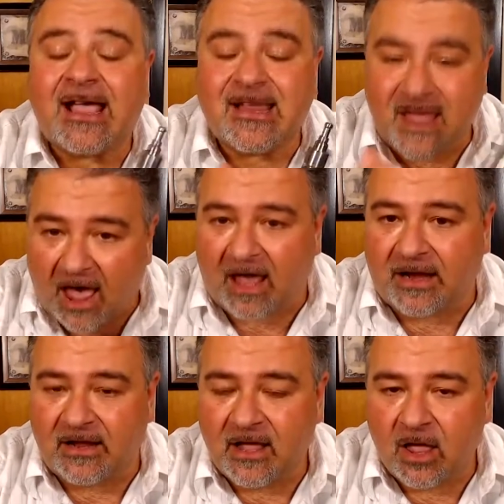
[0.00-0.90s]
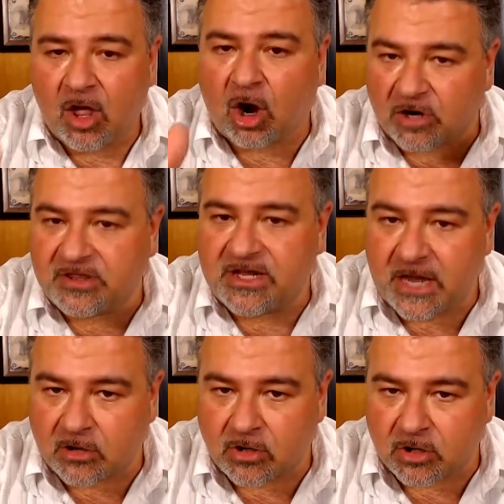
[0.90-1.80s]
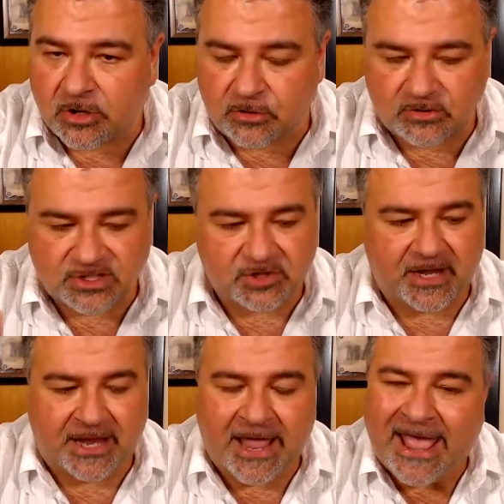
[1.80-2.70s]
Gone are the error codes, okay?